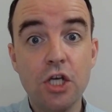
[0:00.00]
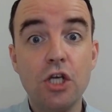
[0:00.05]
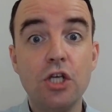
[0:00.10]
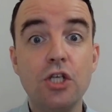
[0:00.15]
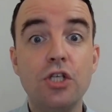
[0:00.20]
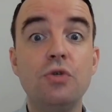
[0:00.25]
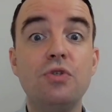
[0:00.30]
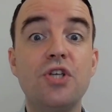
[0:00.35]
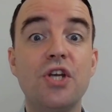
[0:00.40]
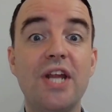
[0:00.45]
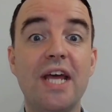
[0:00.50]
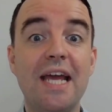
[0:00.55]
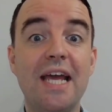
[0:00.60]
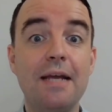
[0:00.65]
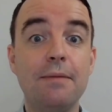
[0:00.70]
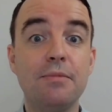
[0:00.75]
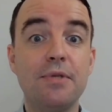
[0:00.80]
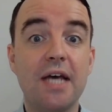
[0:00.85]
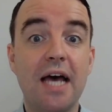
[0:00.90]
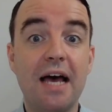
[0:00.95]
you should
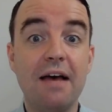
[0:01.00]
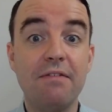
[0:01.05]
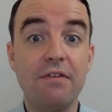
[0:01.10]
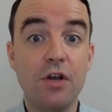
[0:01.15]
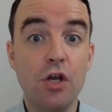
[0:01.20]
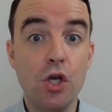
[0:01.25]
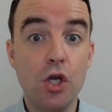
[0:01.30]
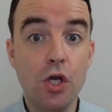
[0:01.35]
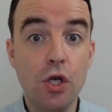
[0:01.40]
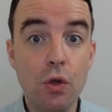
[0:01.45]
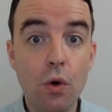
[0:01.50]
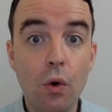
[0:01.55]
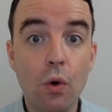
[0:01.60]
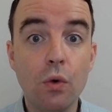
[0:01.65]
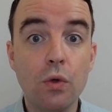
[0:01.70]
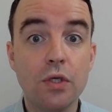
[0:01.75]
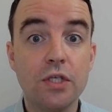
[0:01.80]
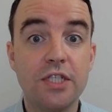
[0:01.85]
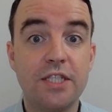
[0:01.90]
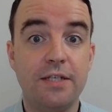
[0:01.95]
aim to have
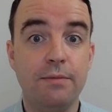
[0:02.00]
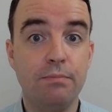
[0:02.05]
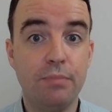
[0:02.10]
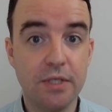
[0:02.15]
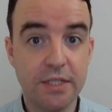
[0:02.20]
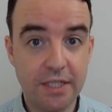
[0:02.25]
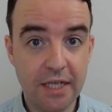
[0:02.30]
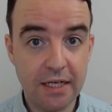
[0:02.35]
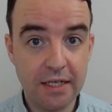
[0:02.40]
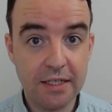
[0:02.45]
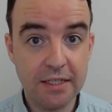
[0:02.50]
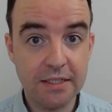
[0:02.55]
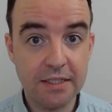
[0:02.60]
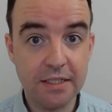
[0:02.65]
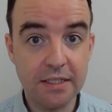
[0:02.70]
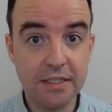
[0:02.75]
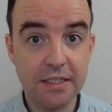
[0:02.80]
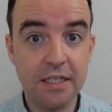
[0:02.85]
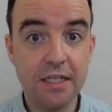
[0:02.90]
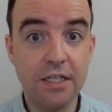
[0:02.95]
no simple
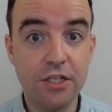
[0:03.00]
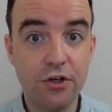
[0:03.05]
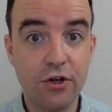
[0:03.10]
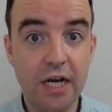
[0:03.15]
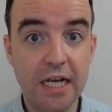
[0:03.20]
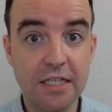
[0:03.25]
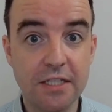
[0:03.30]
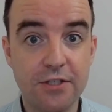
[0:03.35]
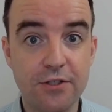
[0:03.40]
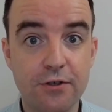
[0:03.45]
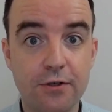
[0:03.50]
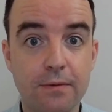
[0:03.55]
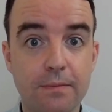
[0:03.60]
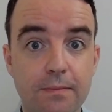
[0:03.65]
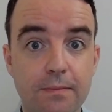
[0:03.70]
sentences in your answer.